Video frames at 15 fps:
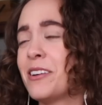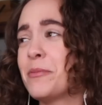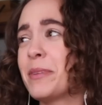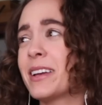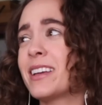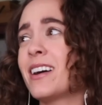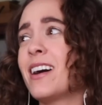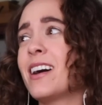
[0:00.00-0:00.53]
Oh
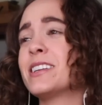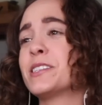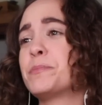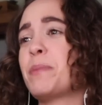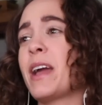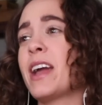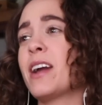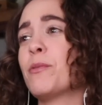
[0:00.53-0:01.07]
my God, his
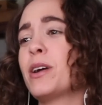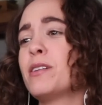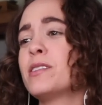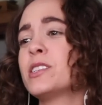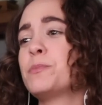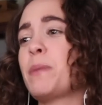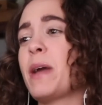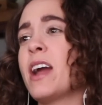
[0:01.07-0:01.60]
pa- where are
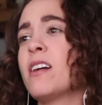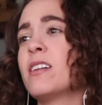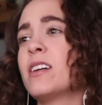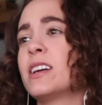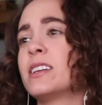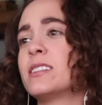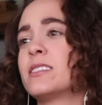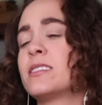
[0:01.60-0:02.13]
his
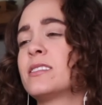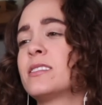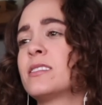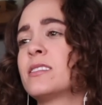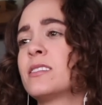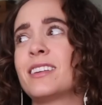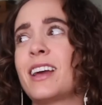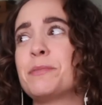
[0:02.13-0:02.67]
parents?